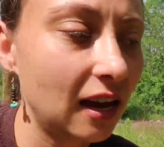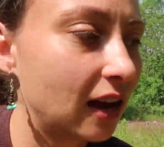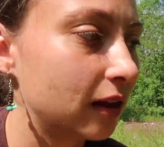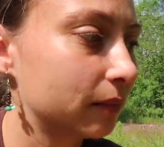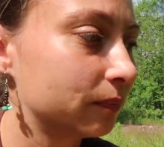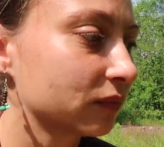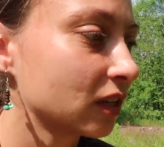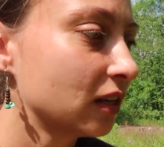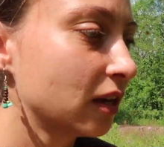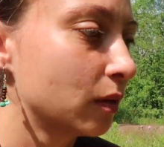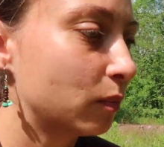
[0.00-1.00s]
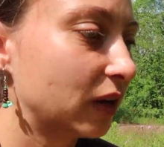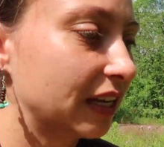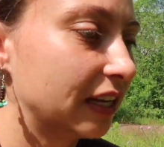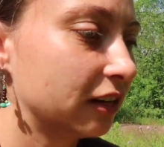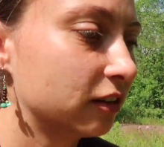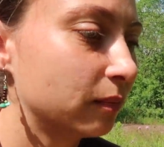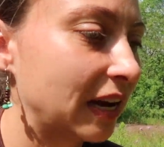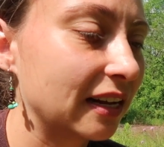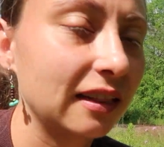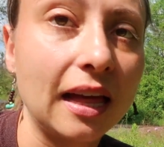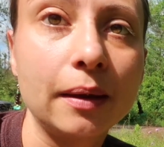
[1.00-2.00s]
but here in my
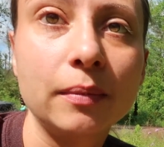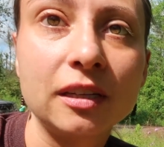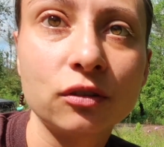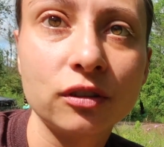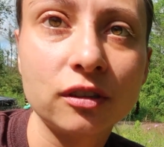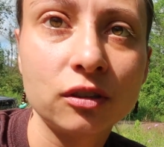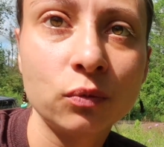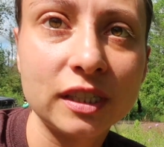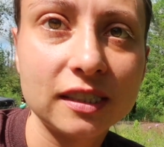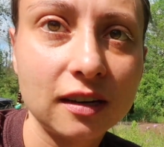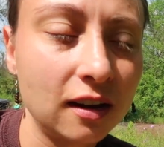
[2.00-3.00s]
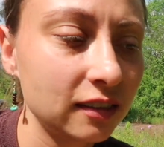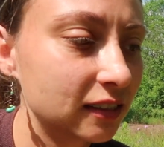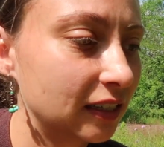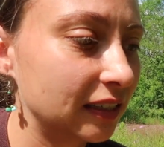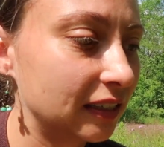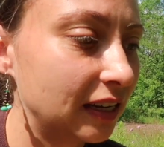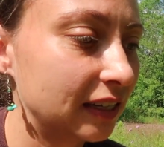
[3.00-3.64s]
climate, northern Wisconsin,